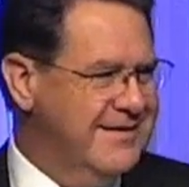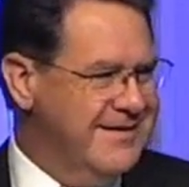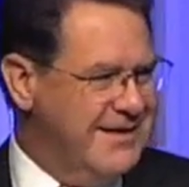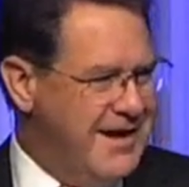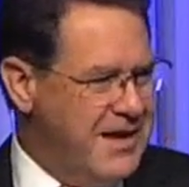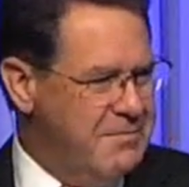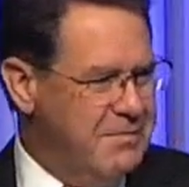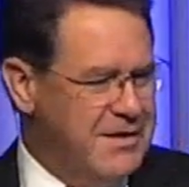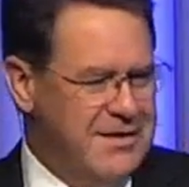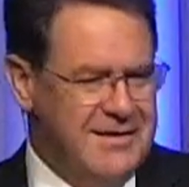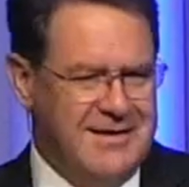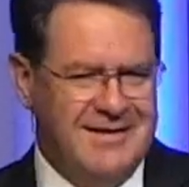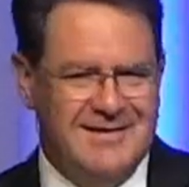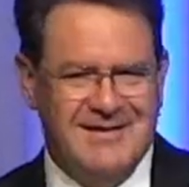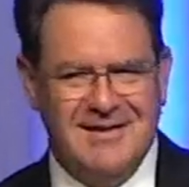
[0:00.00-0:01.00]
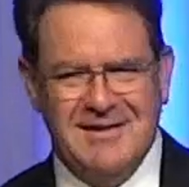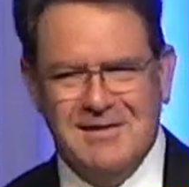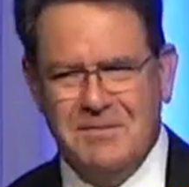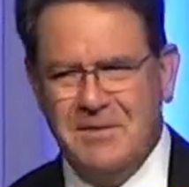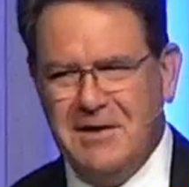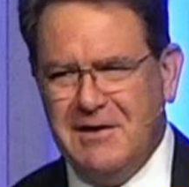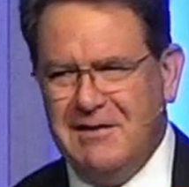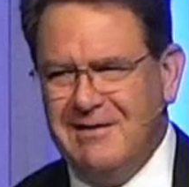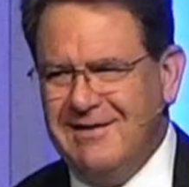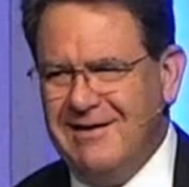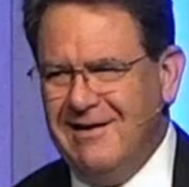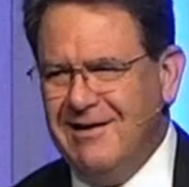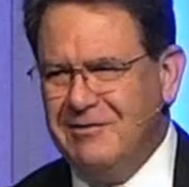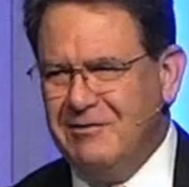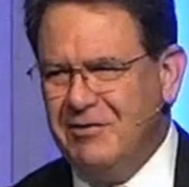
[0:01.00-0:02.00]
namely that in the beginning
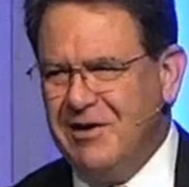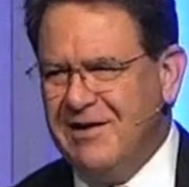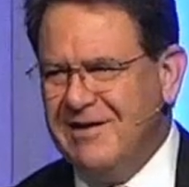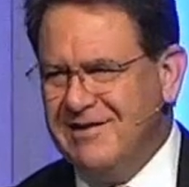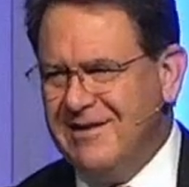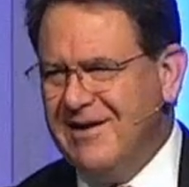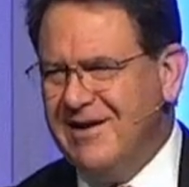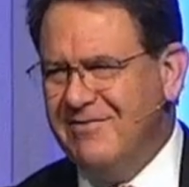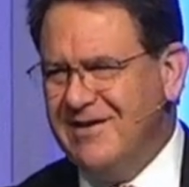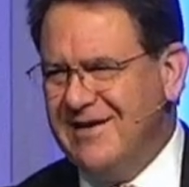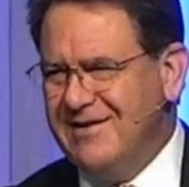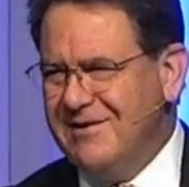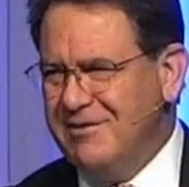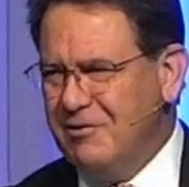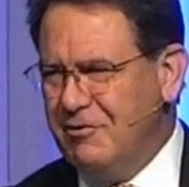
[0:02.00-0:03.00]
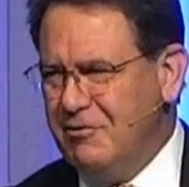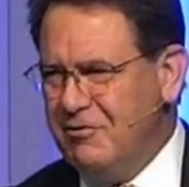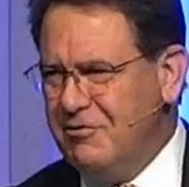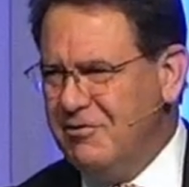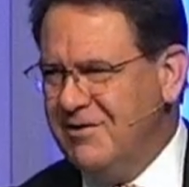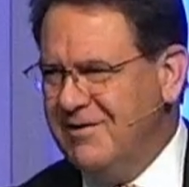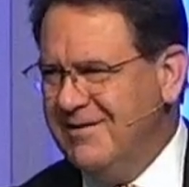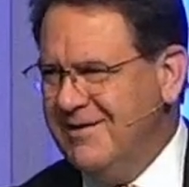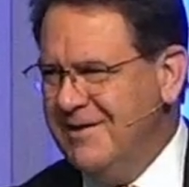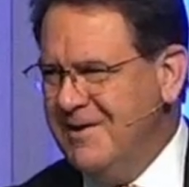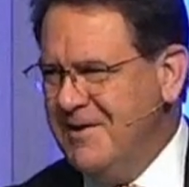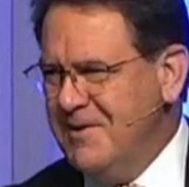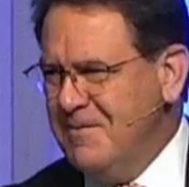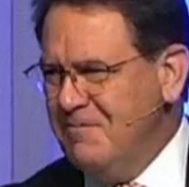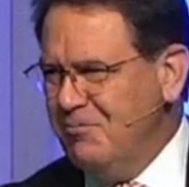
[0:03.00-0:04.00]
God created the heaven and the earth,
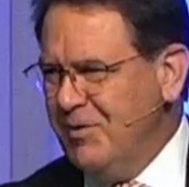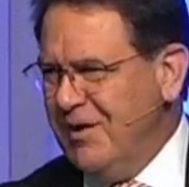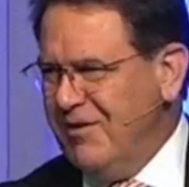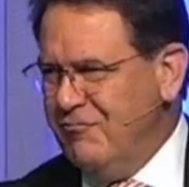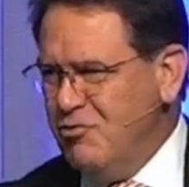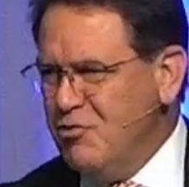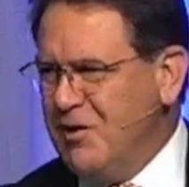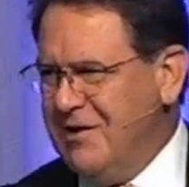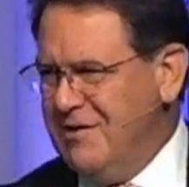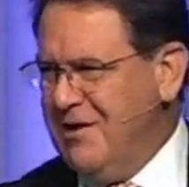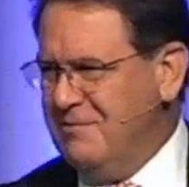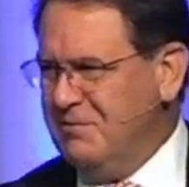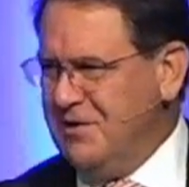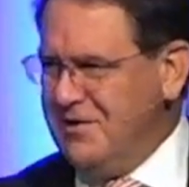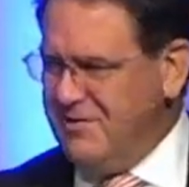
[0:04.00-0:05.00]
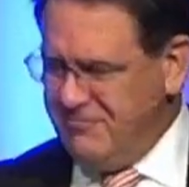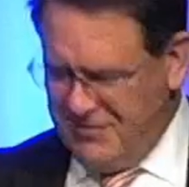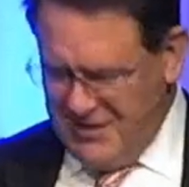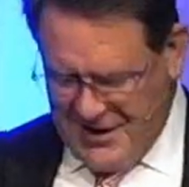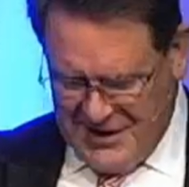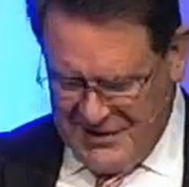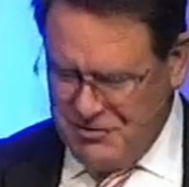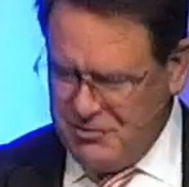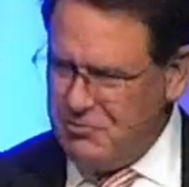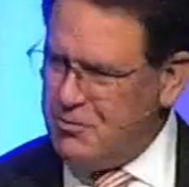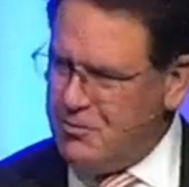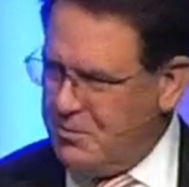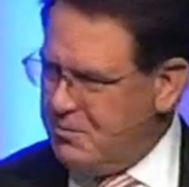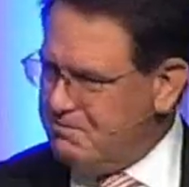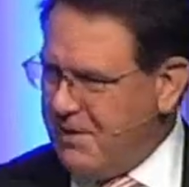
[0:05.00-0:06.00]
if you cannot believe that,
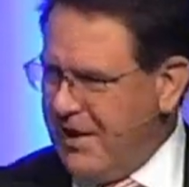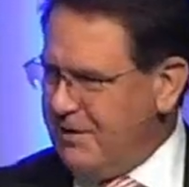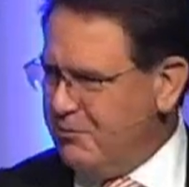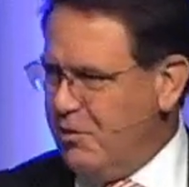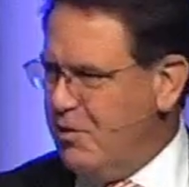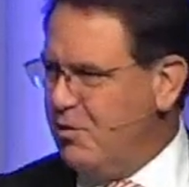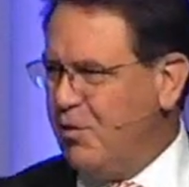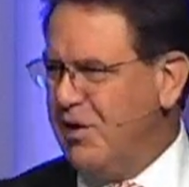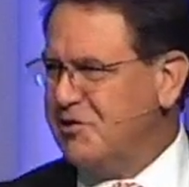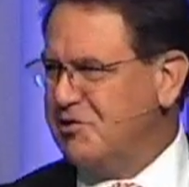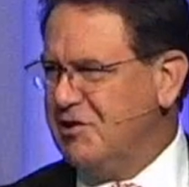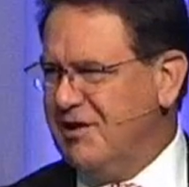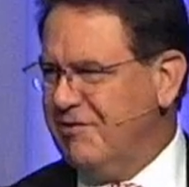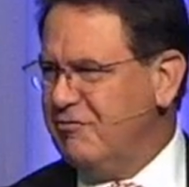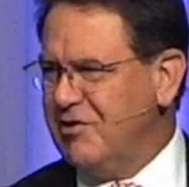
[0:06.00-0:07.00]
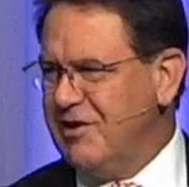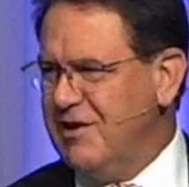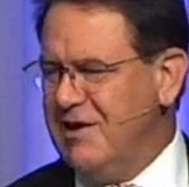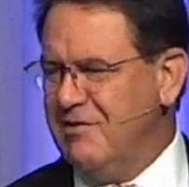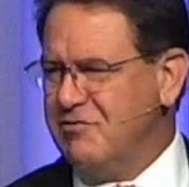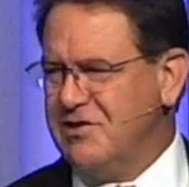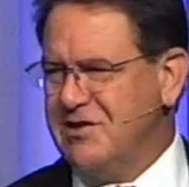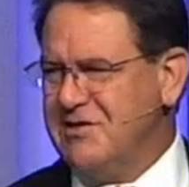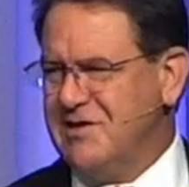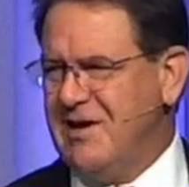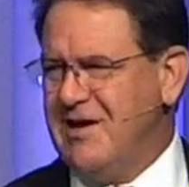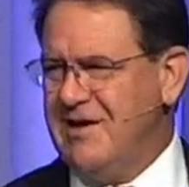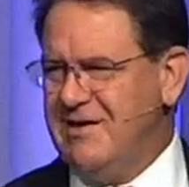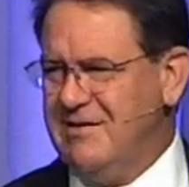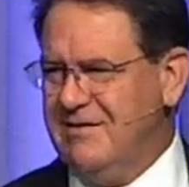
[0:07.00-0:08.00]
you might well question everything else he
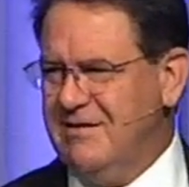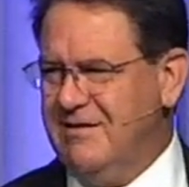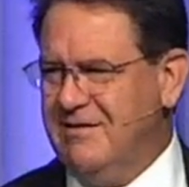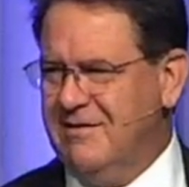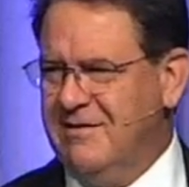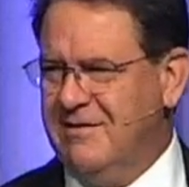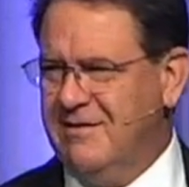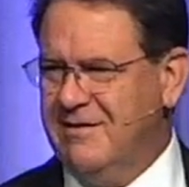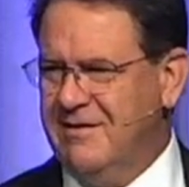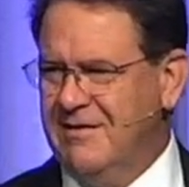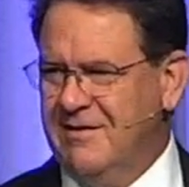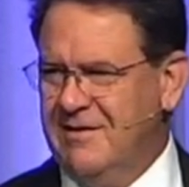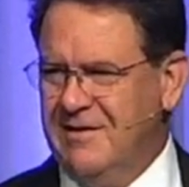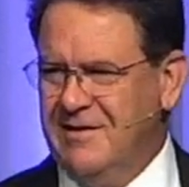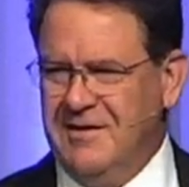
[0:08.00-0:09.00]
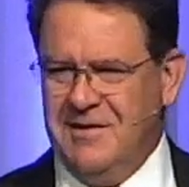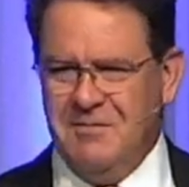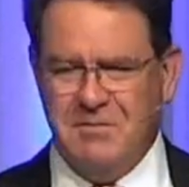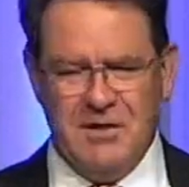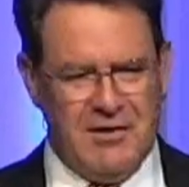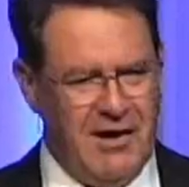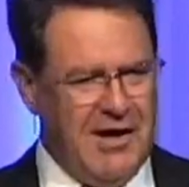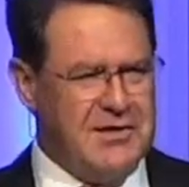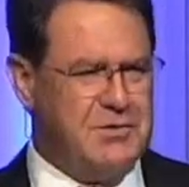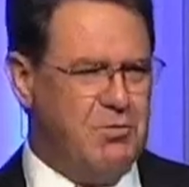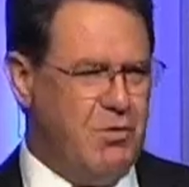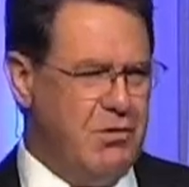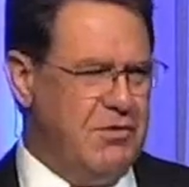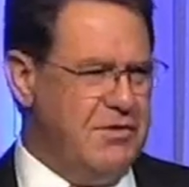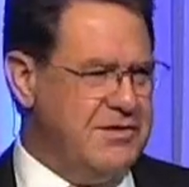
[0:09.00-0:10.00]
said. God's
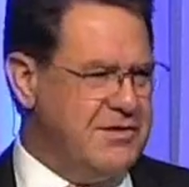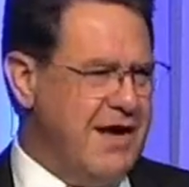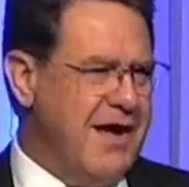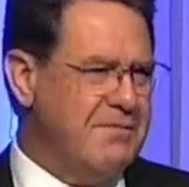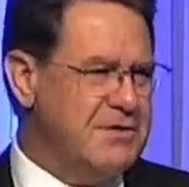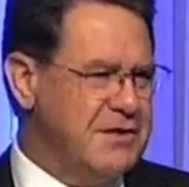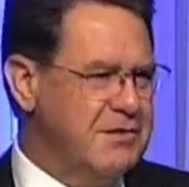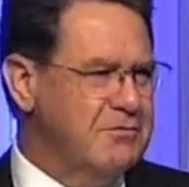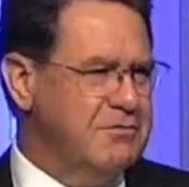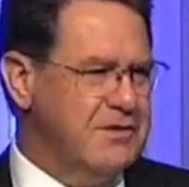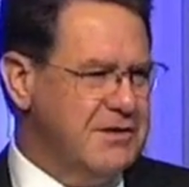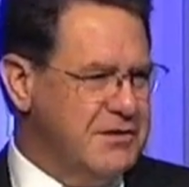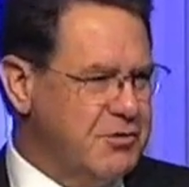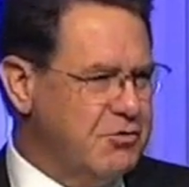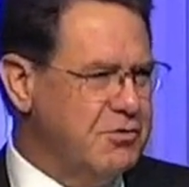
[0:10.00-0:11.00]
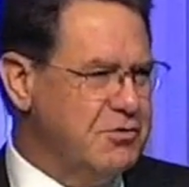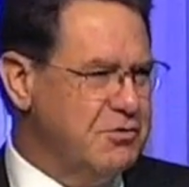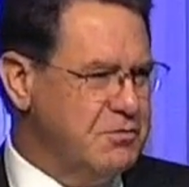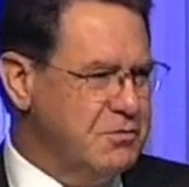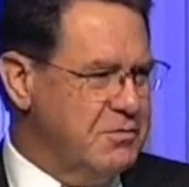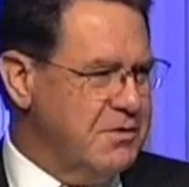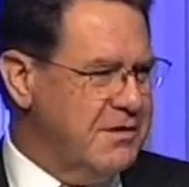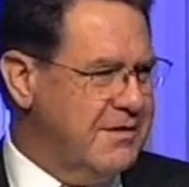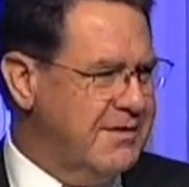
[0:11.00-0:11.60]
word is absolutely true.